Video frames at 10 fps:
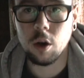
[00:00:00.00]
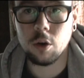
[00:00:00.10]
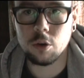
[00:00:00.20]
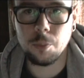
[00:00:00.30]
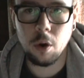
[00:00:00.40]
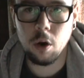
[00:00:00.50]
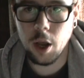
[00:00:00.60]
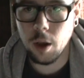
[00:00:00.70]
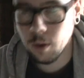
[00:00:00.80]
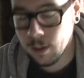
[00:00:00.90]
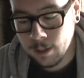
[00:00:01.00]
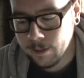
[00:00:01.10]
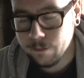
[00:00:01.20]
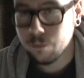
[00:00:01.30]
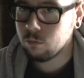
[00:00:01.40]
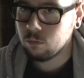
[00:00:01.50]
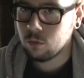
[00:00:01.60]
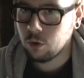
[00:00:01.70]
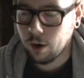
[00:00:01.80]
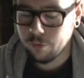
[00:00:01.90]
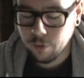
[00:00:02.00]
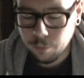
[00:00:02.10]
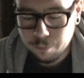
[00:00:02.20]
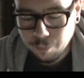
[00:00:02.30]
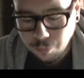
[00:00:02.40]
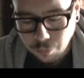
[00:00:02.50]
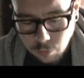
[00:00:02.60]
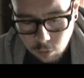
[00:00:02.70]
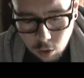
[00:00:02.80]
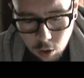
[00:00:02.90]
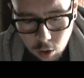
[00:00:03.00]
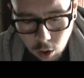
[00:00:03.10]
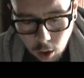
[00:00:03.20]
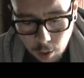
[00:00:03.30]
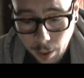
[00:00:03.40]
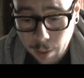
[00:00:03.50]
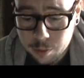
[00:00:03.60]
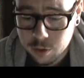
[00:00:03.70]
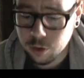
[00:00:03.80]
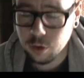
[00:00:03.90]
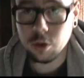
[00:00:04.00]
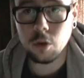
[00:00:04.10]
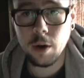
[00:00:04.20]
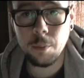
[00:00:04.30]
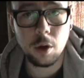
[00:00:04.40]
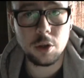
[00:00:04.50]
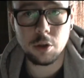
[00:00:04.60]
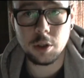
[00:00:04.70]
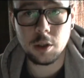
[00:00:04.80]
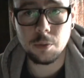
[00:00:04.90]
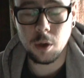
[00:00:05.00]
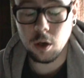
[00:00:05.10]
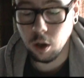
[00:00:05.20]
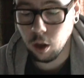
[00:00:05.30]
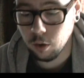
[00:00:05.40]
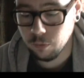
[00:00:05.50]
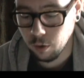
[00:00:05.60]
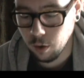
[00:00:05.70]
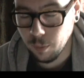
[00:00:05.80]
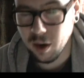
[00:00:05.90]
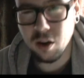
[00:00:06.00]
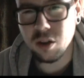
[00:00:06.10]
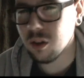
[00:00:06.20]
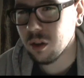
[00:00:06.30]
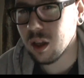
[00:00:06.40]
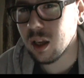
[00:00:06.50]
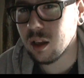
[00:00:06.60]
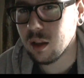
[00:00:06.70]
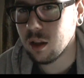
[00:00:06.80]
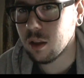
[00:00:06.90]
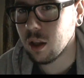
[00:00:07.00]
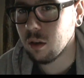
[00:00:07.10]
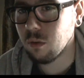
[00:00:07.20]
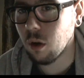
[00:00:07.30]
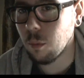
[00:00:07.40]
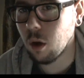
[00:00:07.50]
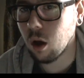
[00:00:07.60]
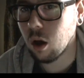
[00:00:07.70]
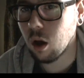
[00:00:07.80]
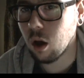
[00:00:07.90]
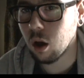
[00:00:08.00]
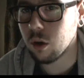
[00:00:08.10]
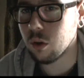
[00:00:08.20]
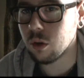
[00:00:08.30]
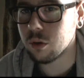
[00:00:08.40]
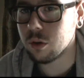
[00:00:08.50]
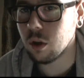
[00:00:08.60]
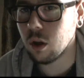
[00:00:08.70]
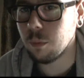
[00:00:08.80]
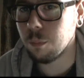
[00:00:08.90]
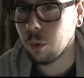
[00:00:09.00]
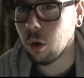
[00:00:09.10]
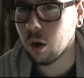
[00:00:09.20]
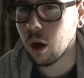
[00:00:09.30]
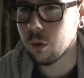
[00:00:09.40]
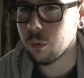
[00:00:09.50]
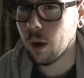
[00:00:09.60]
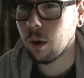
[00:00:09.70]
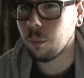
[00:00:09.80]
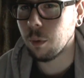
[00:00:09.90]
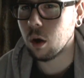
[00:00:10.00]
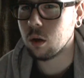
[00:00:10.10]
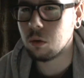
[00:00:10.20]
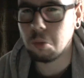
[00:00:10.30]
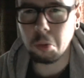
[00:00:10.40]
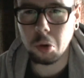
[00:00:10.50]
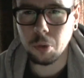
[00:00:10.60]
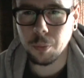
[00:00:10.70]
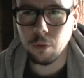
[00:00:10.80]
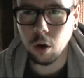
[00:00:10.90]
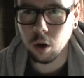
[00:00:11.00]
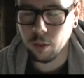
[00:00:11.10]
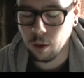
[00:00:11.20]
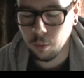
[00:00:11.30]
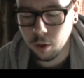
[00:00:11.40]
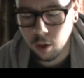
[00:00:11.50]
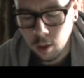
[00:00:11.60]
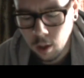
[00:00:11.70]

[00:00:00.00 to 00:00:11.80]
Holocaust porno. Great film. And plus it's also written by George Eastman, and I also think he did the Holocaust porno as well, but I could be wrong on that one.